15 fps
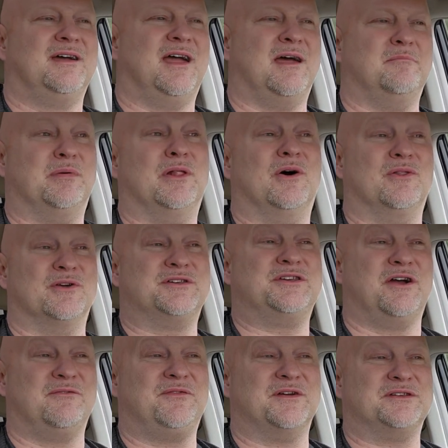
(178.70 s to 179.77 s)
And below the
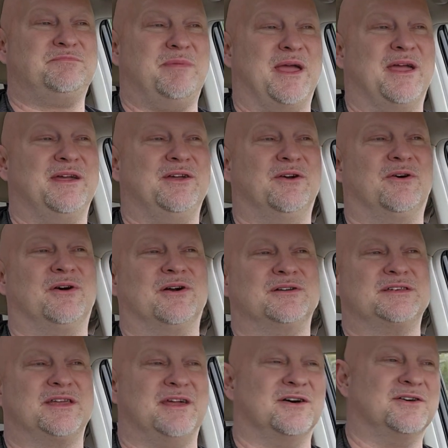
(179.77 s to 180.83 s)
surface being your
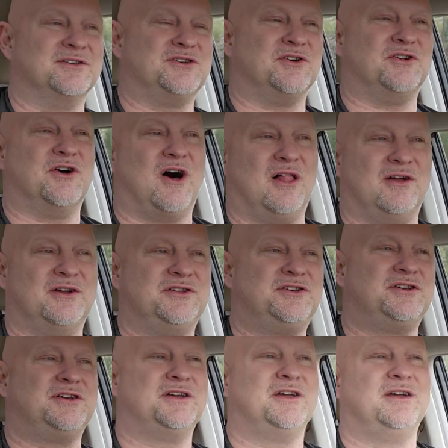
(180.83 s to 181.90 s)
skills, your
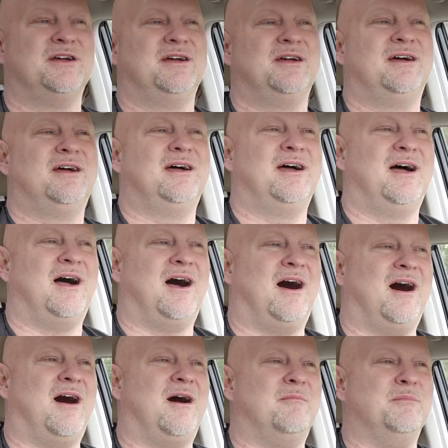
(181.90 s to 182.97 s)
knowledge,
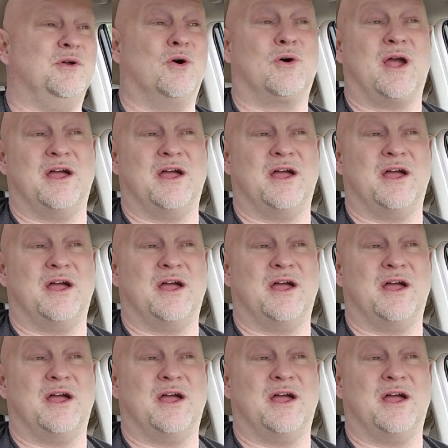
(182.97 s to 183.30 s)
your